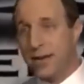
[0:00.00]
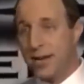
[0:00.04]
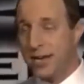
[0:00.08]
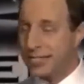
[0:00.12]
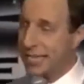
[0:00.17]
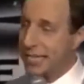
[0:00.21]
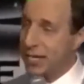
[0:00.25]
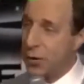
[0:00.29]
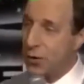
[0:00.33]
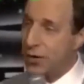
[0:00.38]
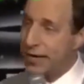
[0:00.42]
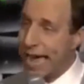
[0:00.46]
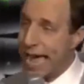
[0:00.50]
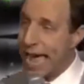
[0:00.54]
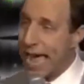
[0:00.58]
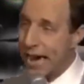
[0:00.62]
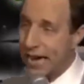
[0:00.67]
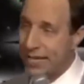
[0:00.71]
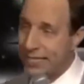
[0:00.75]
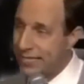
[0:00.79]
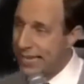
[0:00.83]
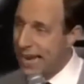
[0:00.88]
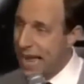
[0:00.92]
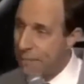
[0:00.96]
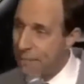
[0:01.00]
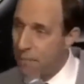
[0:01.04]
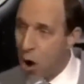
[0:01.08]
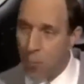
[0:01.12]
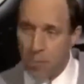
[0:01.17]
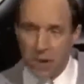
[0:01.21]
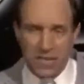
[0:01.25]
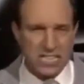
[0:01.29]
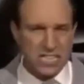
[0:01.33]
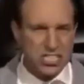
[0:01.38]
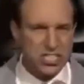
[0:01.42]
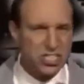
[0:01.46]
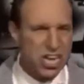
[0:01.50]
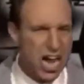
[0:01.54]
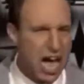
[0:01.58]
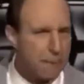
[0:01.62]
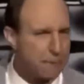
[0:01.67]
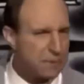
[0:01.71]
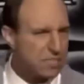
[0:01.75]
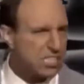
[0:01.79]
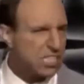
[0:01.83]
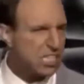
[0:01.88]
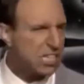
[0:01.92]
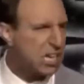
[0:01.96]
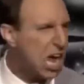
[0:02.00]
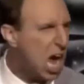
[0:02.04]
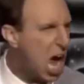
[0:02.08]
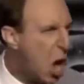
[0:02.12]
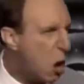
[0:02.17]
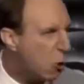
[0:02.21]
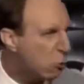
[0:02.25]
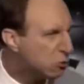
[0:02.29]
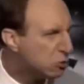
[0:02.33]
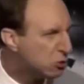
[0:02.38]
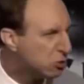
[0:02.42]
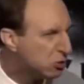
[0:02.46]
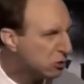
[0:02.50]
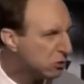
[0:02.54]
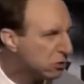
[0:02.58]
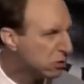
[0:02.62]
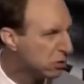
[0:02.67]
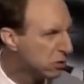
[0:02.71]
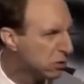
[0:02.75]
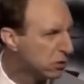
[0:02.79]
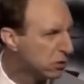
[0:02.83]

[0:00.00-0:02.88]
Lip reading: Because he don't care, because in that moment, the shop is closed.